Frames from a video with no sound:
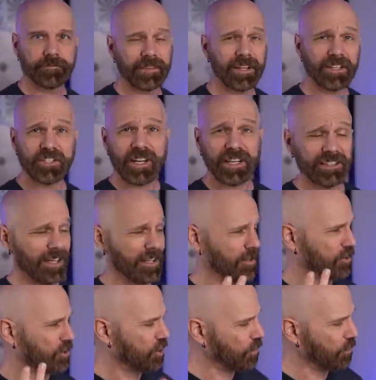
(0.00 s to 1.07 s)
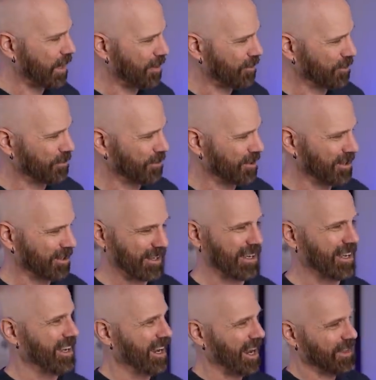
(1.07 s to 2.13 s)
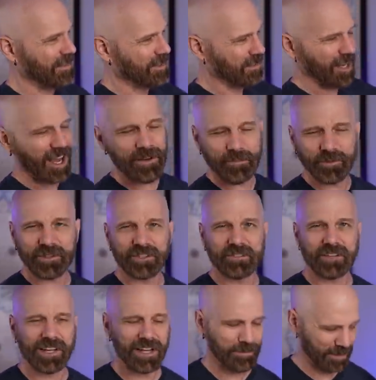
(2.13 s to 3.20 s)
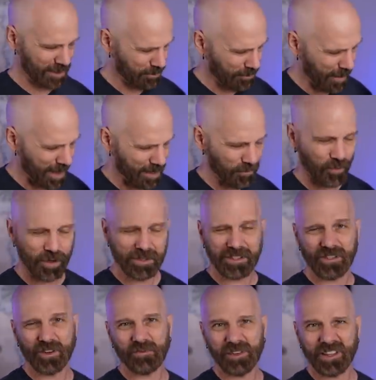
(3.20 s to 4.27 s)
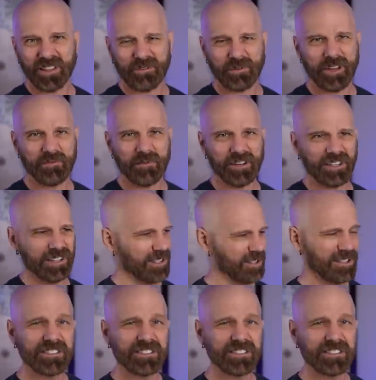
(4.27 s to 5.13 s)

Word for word: Now I checked it at the two hour mark and the top was dry, but the bottom wasn't. Hopefully the three hour mark it is.